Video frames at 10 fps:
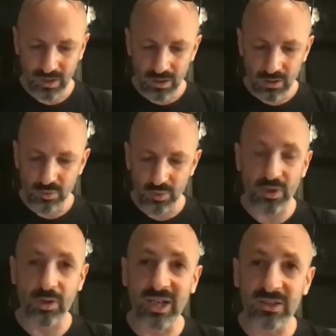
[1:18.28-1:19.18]
We
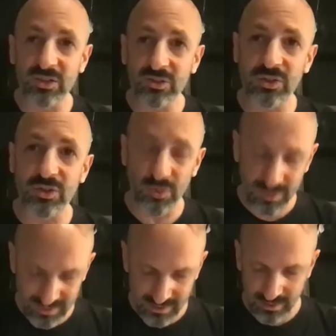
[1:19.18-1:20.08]
recommend you to
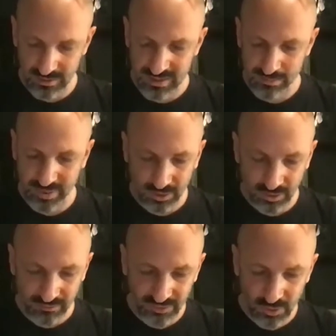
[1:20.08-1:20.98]
use the
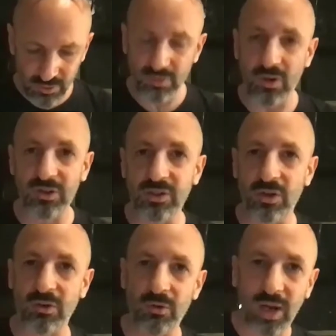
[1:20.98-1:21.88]
speaker view on
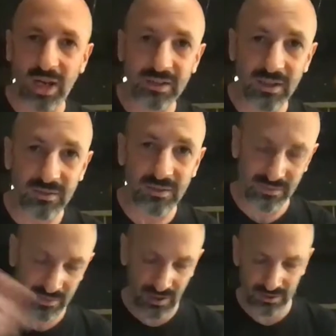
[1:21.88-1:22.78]
your right-hand
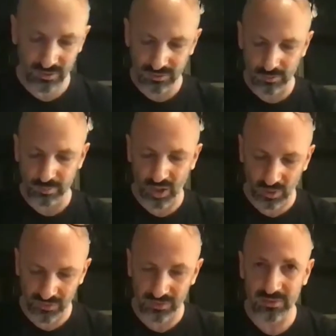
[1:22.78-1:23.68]
side on the
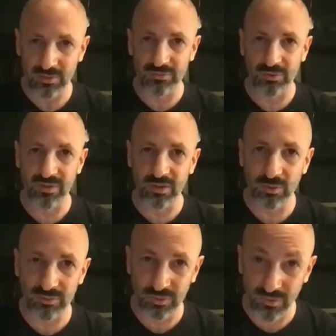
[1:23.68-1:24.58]
browser of
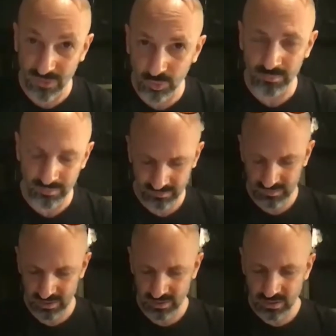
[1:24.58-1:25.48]
the Zoom
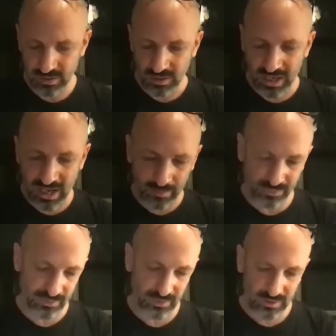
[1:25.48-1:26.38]
app,
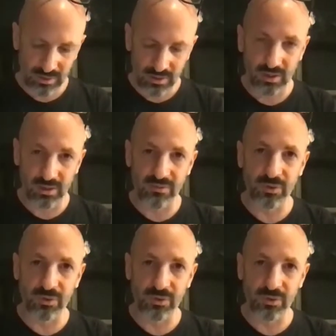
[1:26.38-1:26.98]
so you